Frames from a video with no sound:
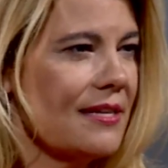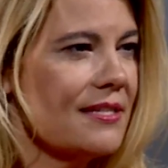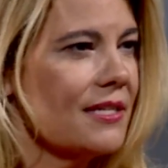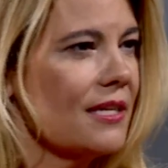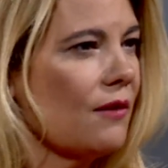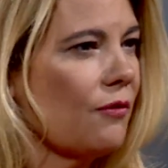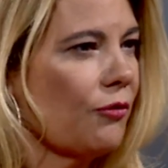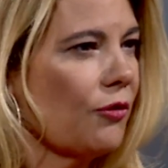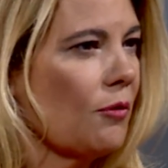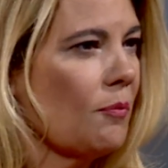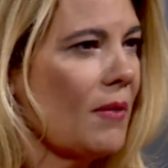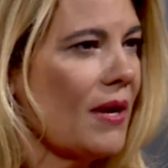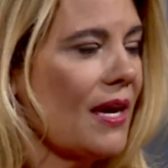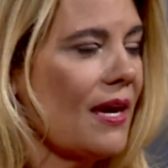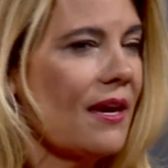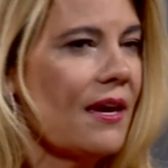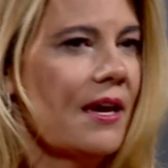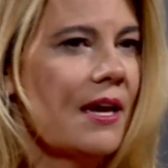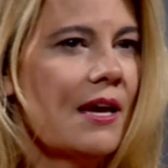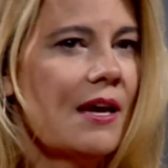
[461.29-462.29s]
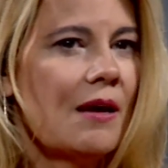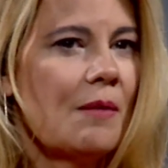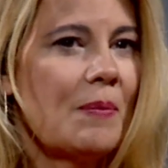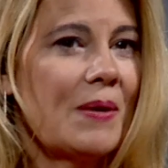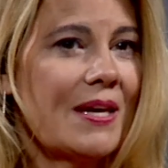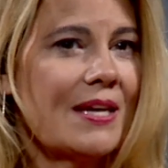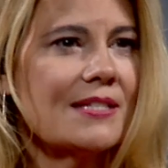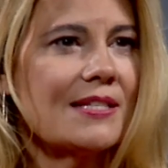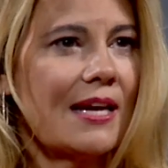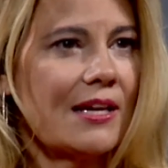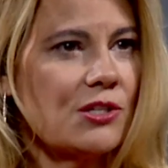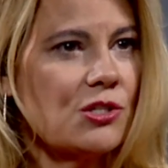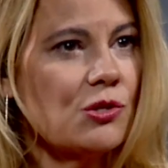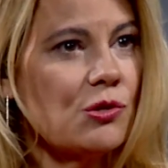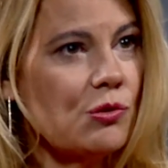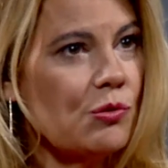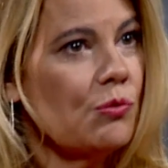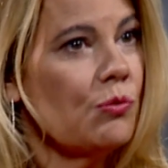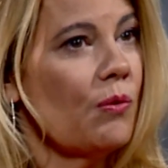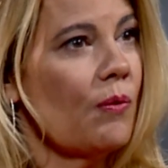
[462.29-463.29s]
easy for me because I
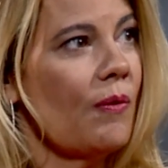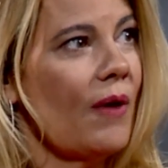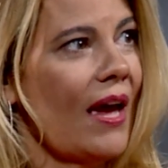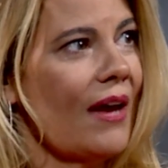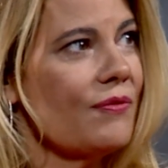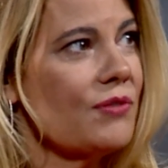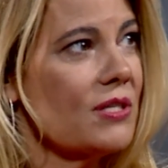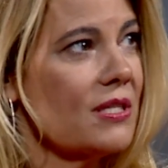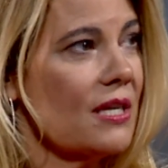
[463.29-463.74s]
do have